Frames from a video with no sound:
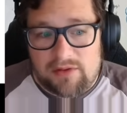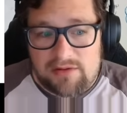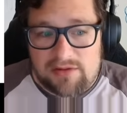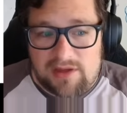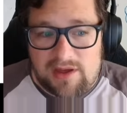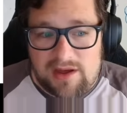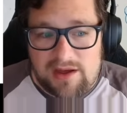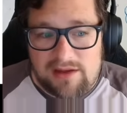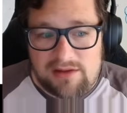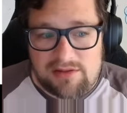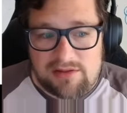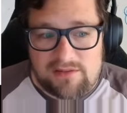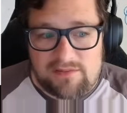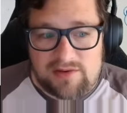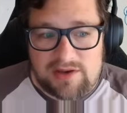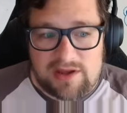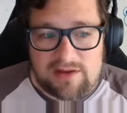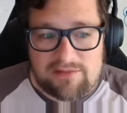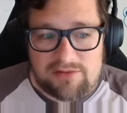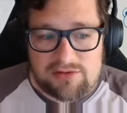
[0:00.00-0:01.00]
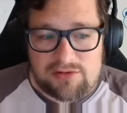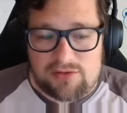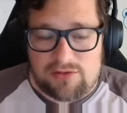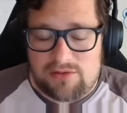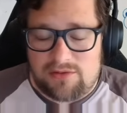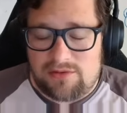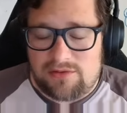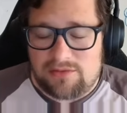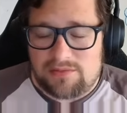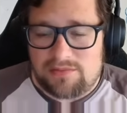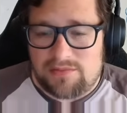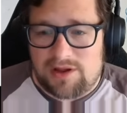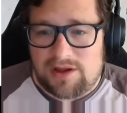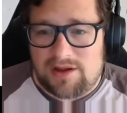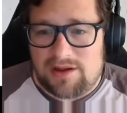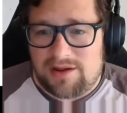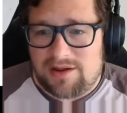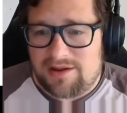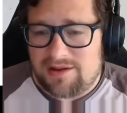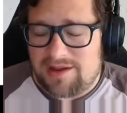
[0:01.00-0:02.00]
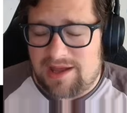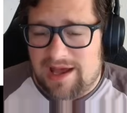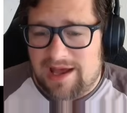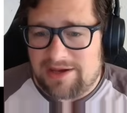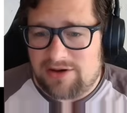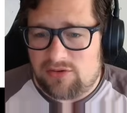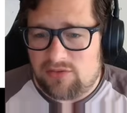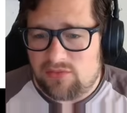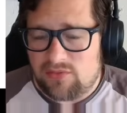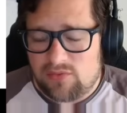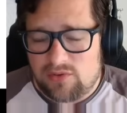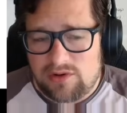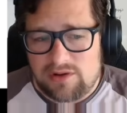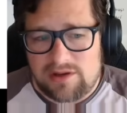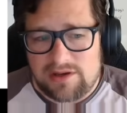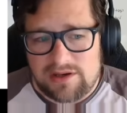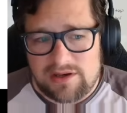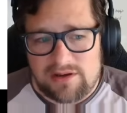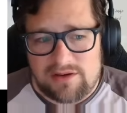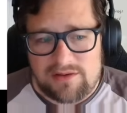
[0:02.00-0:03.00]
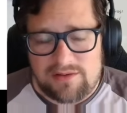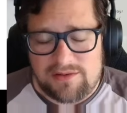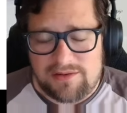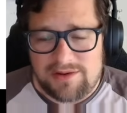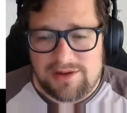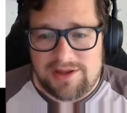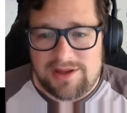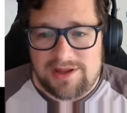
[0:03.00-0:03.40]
size of Devstral. Uh, I don't really know.